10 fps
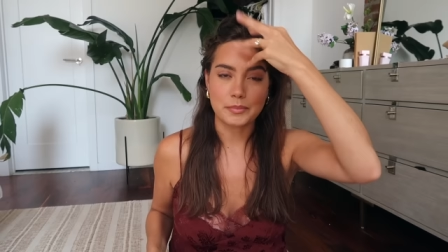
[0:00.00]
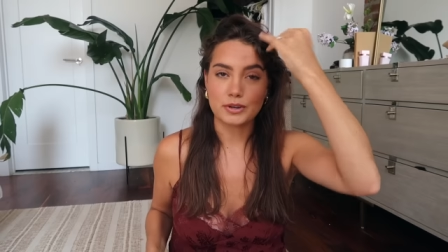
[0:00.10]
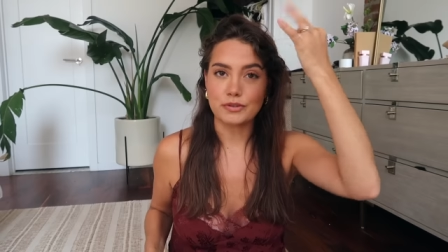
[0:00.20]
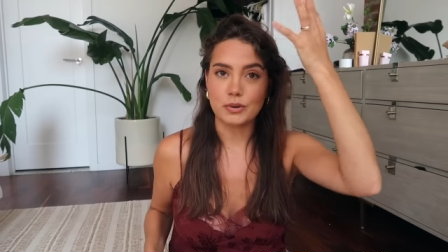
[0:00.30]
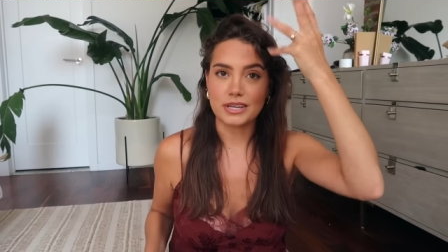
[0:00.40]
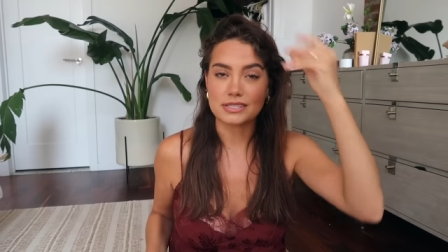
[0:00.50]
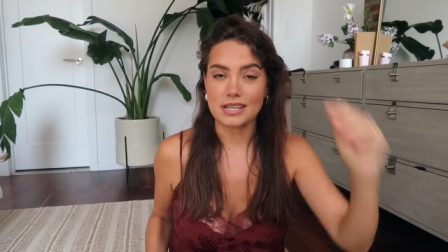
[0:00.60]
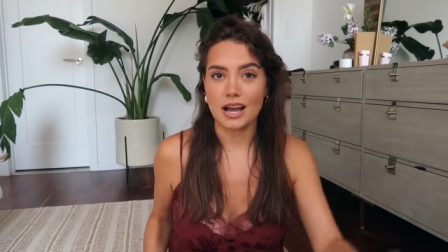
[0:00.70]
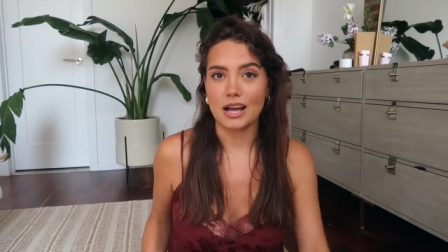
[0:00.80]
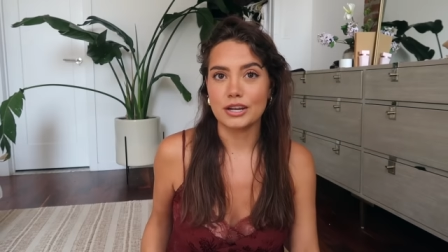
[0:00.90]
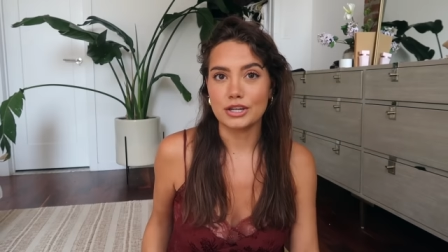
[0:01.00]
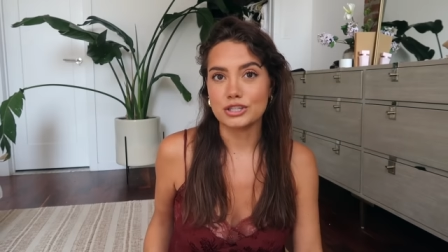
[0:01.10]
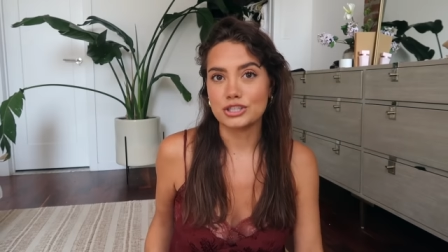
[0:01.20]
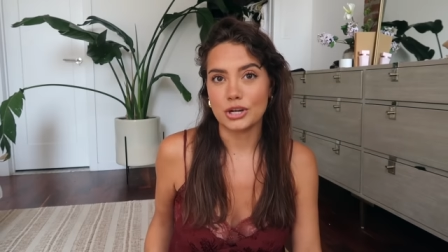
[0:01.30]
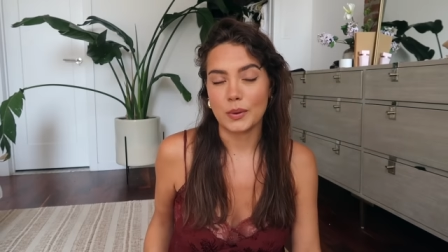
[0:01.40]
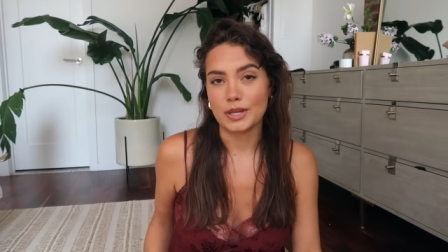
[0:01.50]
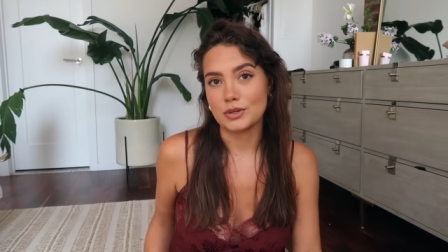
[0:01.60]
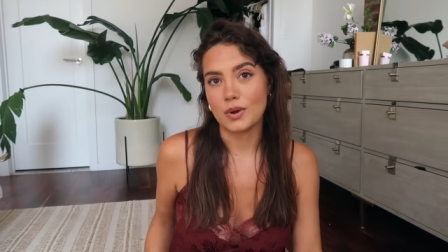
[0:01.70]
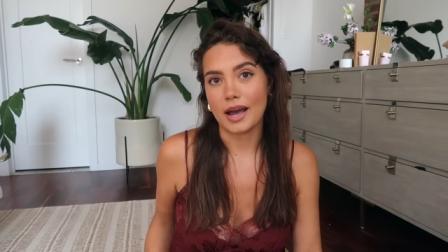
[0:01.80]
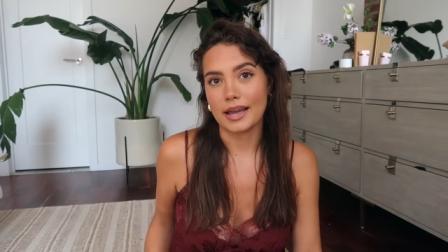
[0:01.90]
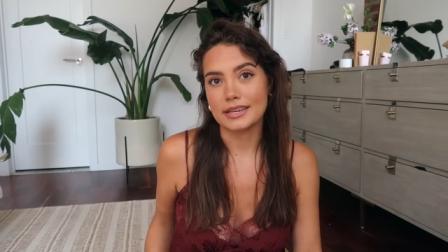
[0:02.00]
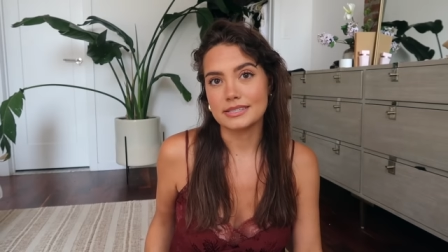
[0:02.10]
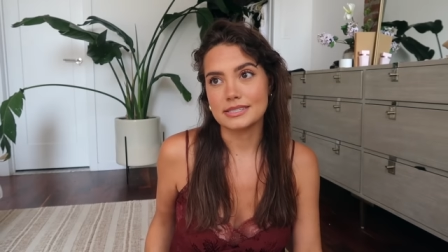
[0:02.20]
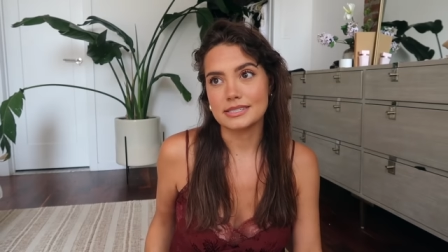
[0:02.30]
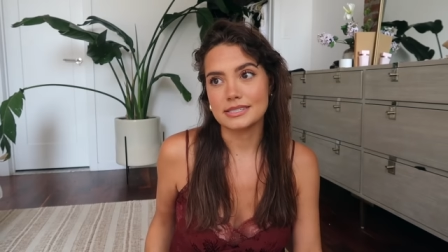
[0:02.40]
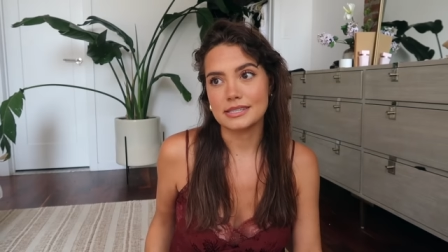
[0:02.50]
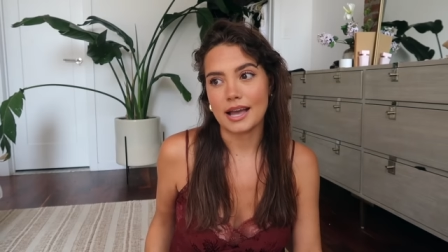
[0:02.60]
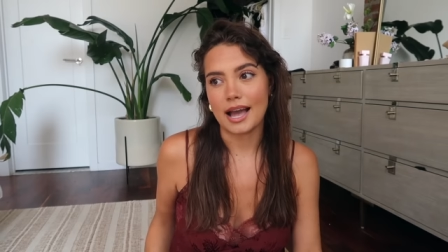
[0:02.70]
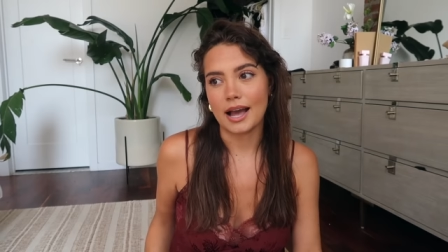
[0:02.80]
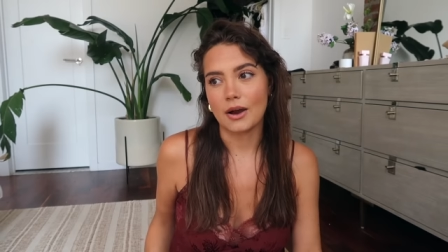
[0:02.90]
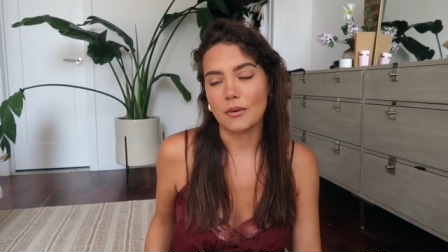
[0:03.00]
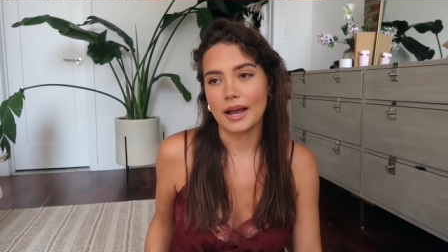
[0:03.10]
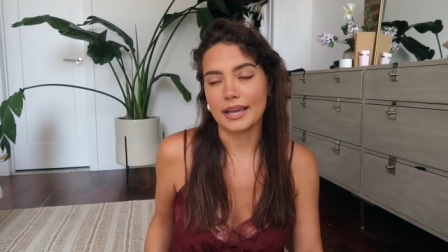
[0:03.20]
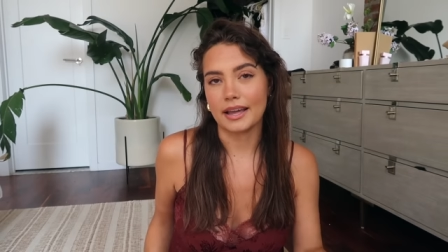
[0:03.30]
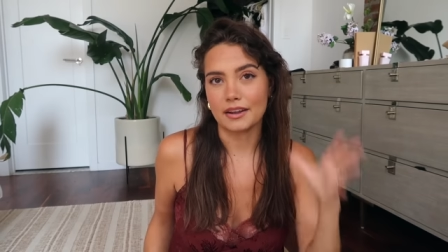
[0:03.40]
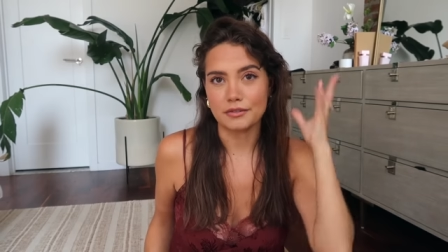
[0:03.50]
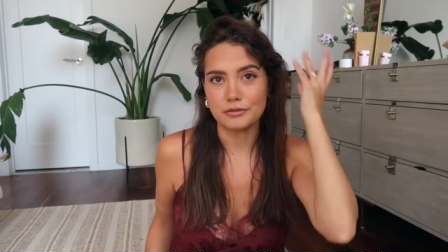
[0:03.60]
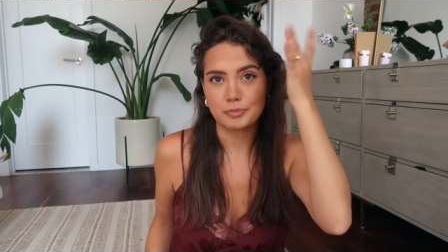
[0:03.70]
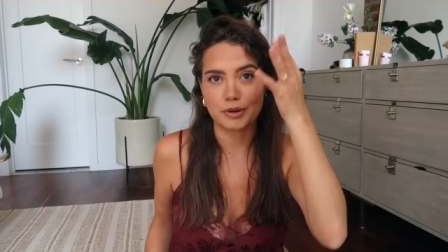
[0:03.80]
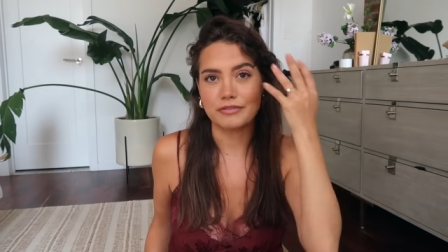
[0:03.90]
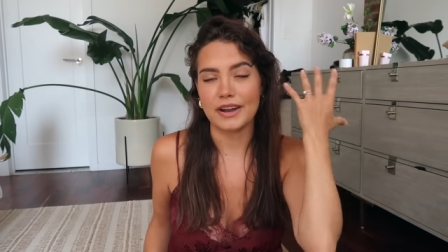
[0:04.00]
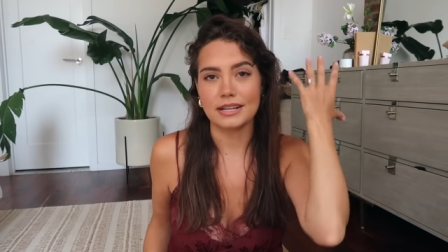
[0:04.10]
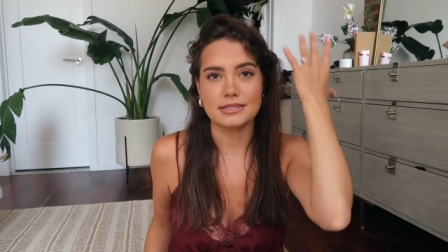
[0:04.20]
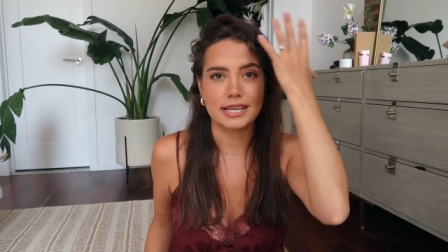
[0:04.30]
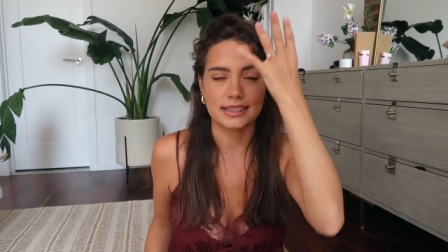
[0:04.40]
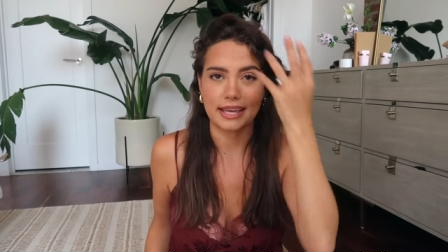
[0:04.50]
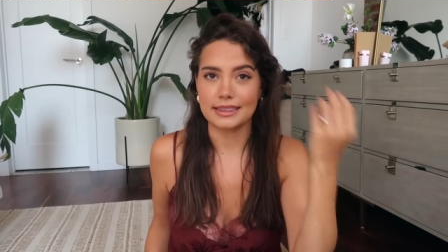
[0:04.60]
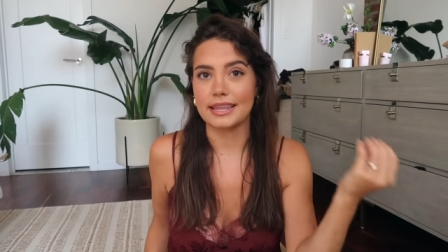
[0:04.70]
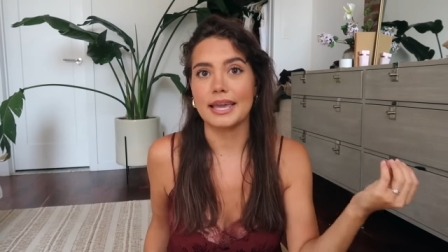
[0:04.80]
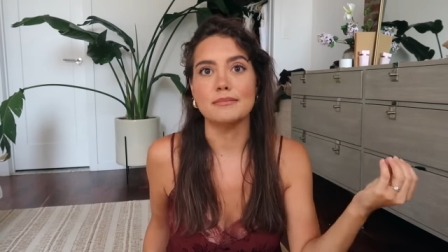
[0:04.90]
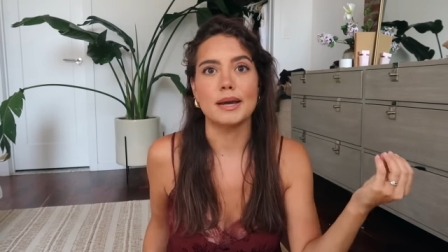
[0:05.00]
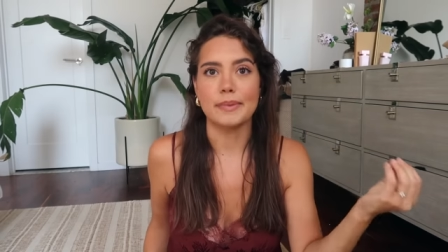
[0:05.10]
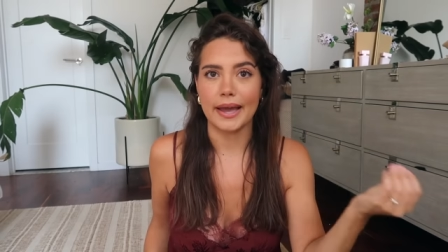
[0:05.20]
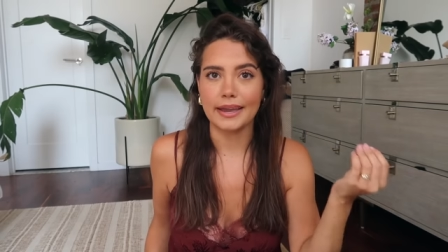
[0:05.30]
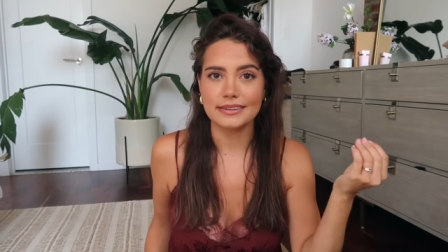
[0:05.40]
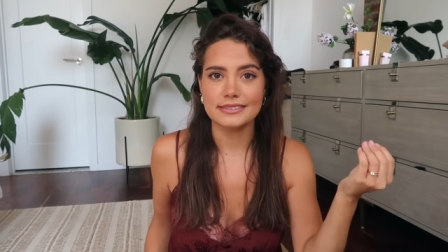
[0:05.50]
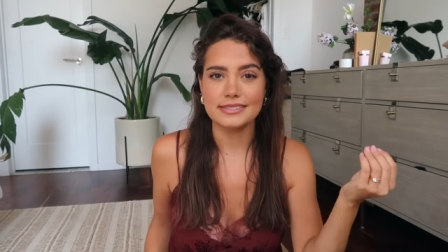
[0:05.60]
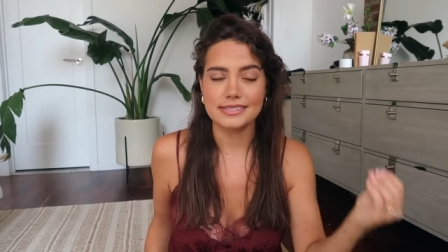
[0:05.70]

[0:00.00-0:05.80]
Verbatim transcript: gonna focus on showing you guys how I kind of perfect and like lay my bangs.